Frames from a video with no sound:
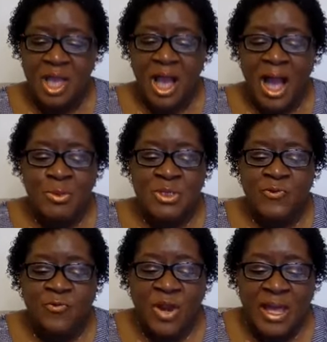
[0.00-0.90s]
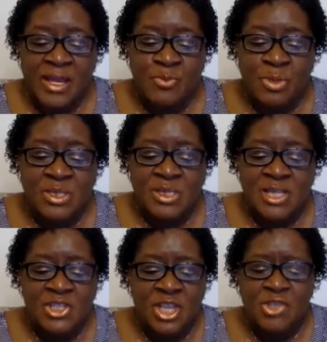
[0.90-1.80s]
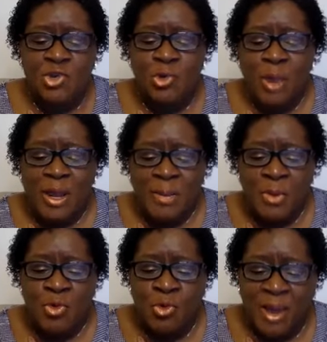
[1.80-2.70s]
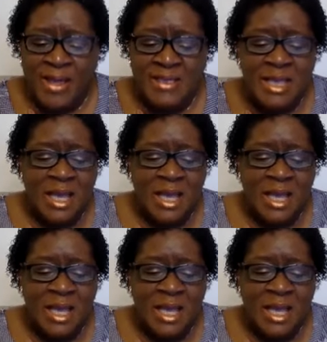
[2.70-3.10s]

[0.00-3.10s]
I was flooded with such incredible grace,